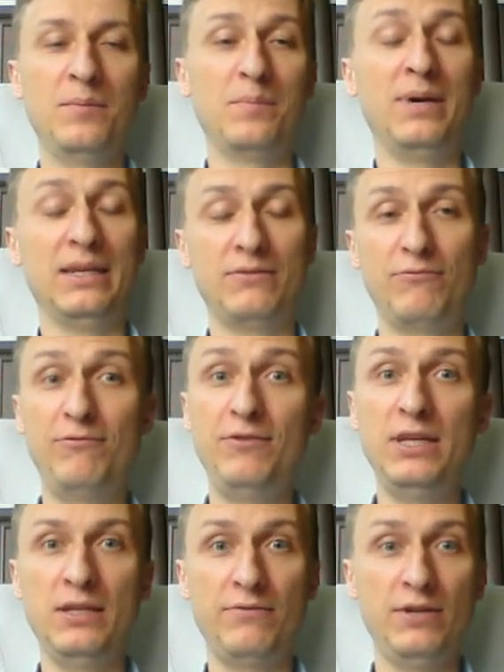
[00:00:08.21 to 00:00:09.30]
but
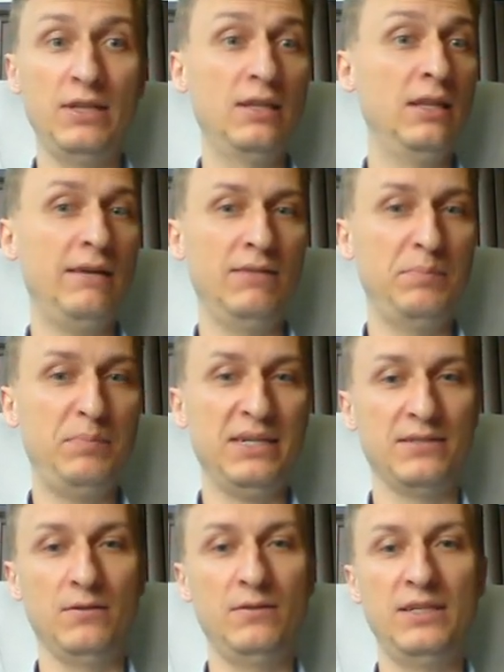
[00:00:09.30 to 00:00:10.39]
really lovely
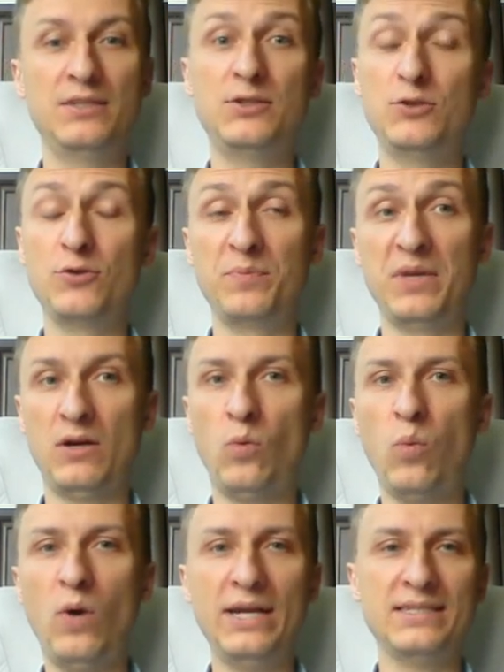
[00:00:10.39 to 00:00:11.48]
puzzle that took me
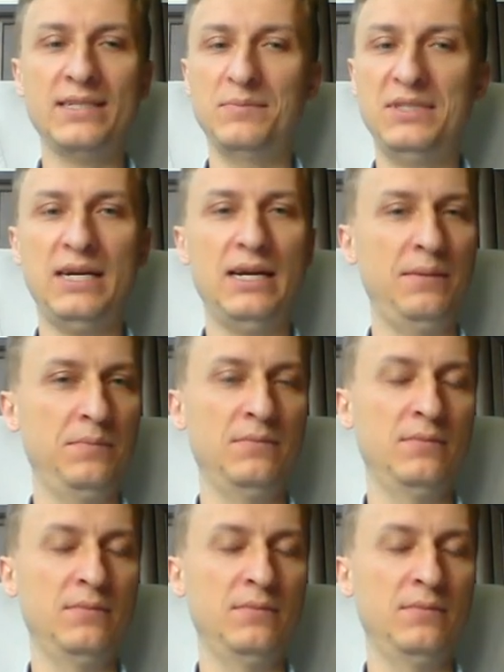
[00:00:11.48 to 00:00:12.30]
quite some time